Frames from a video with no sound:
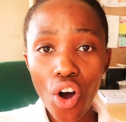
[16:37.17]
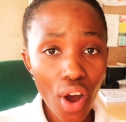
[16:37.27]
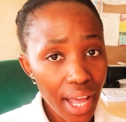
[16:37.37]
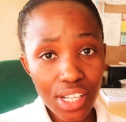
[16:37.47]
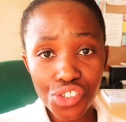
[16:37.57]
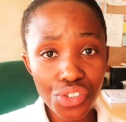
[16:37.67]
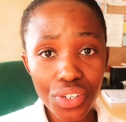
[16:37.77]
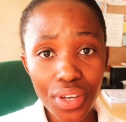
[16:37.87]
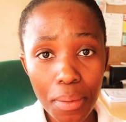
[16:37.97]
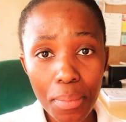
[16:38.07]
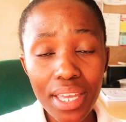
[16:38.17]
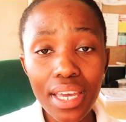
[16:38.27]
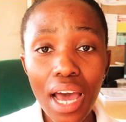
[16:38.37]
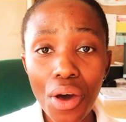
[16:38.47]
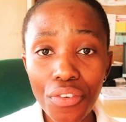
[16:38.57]
or else you're not going to make
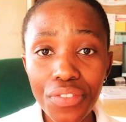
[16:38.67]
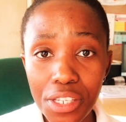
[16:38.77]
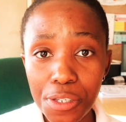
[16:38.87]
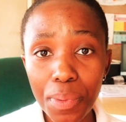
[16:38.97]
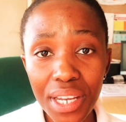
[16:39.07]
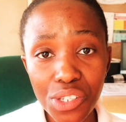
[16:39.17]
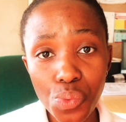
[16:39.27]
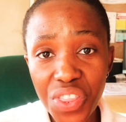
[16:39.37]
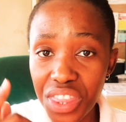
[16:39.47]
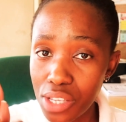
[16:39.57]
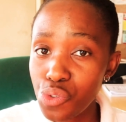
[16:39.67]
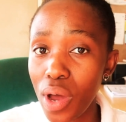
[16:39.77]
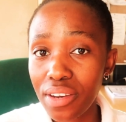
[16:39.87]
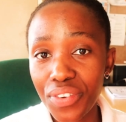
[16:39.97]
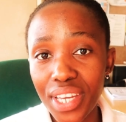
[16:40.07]
it out of this place with this
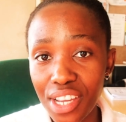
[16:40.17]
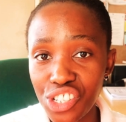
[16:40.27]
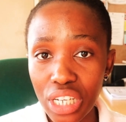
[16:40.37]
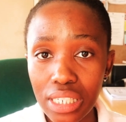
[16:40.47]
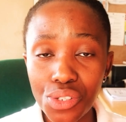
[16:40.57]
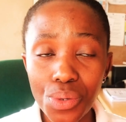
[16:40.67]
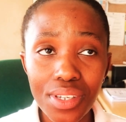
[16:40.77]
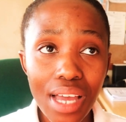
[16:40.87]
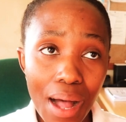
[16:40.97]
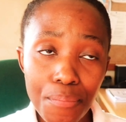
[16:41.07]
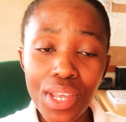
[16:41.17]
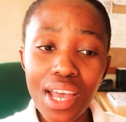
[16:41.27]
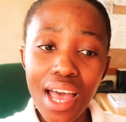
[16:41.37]
qualification. So yeah,